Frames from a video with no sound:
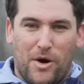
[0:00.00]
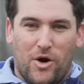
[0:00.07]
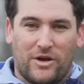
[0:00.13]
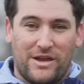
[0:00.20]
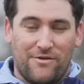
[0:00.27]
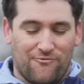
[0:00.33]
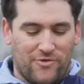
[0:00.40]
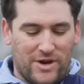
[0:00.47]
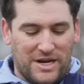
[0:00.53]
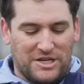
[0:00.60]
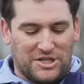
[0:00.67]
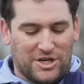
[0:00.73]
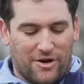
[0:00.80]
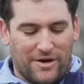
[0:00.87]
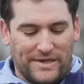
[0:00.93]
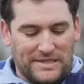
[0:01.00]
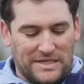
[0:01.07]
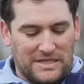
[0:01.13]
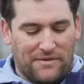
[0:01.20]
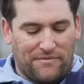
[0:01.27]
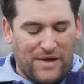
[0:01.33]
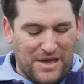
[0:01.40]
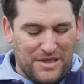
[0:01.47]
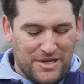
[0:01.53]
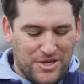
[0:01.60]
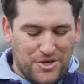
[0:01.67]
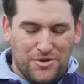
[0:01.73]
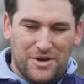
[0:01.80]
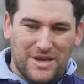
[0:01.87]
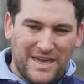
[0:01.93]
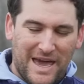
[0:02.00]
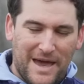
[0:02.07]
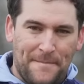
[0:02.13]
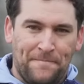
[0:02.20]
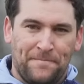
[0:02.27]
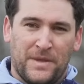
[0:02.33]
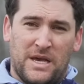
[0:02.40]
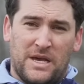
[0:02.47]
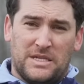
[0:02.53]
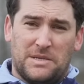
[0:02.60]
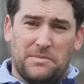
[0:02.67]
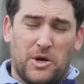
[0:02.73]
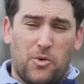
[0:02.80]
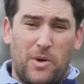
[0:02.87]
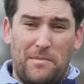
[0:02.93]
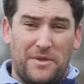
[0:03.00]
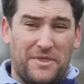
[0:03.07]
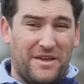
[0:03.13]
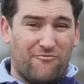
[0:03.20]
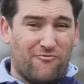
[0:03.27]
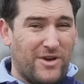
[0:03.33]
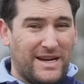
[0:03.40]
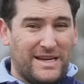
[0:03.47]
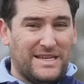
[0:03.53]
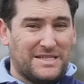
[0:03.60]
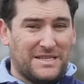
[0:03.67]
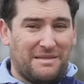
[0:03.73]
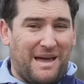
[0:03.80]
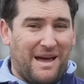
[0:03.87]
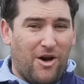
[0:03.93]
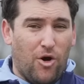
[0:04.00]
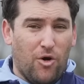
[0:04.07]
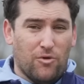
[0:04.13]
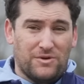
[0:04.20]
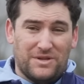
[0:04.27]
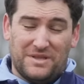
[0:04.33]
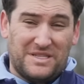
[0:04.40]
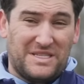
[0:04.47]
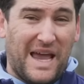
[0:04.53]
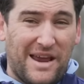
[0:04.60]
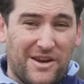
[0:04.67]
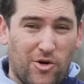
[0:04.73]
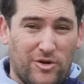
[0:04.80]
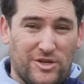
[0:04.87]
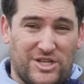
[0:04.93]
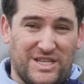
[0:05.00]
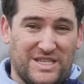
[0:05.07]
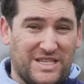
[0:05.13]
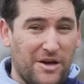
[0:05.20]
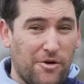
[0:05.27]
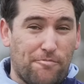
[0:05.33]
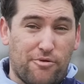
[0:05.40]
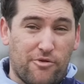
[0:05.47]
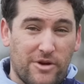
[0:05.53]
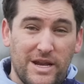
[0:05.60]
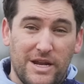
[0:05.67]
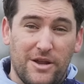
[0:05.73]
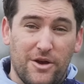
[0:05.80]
market really shines, is the fact that you can get some equipment that really isn't that old and the technology's still pretty